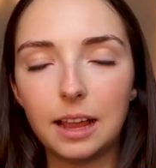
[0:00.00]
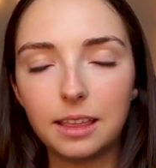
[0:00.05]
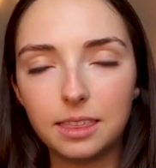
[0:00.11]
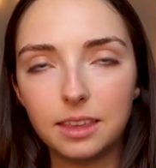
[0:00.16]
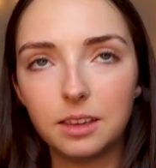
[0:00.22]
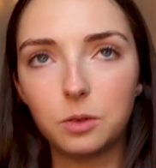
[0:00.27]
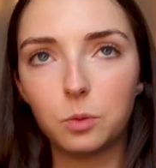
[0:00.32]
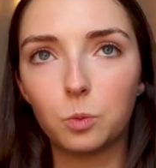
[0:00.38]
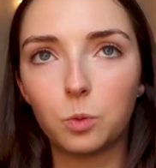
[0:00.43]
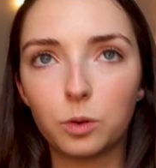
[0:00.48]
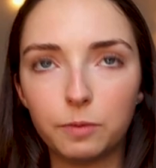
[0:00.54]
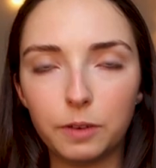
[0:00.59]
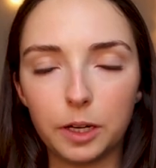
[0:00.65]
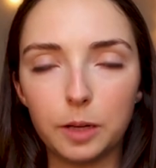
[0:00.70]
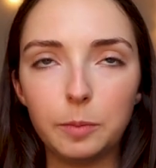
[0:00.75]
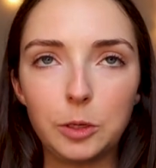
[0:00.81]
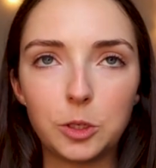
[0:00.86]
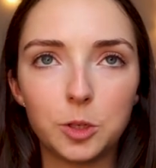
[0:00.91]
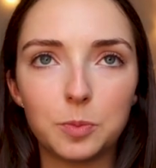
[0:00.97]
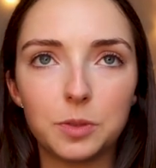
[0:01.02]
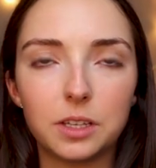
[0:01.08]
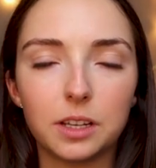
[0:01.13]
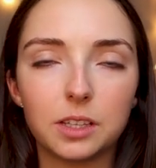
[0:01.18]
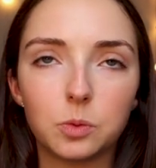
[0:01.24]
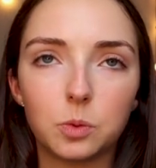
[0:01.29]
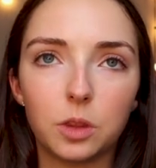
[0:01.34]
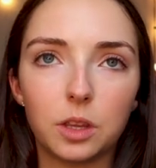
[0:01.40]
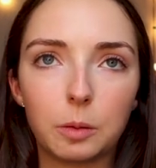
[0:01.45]
I think we're very much
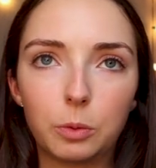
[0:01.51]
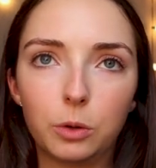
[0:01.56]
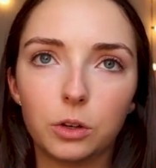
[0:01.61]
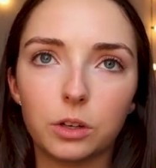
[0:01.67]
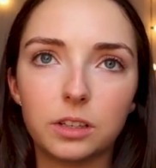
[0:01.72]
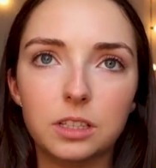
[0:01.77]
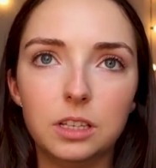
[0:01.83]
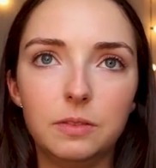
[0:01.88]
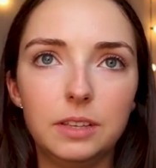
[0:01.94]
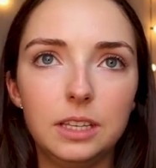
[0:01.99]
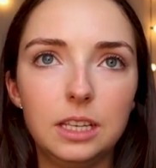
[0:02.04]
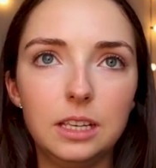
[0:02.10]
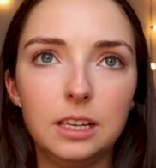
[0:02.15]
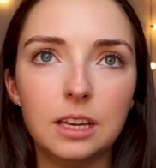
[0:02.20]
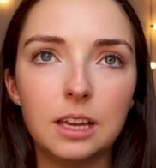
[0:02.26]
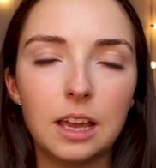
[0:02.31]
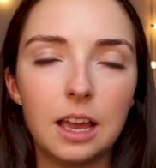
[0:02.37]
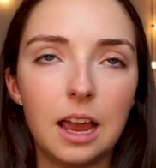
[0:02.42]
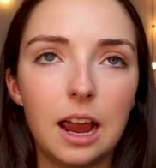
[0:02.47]
obsessed with like productivity.